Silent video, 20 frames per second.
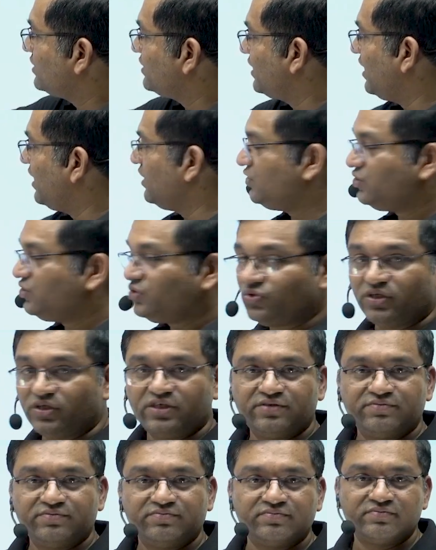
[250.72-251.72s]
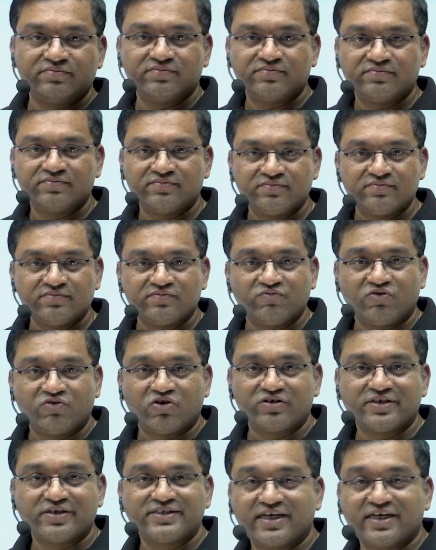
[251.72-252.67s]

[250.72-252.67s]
cell injury, for the